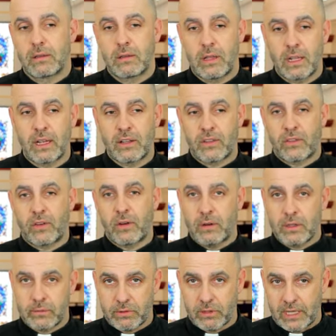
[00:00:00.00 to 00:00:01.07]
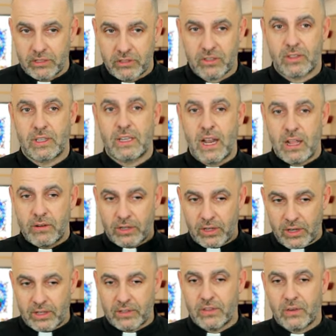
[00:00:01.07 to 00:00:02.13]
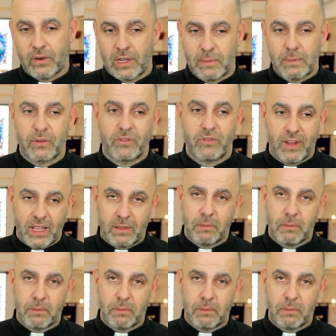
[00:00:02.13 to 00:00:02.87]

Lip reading: religiously, not necessarily about faith,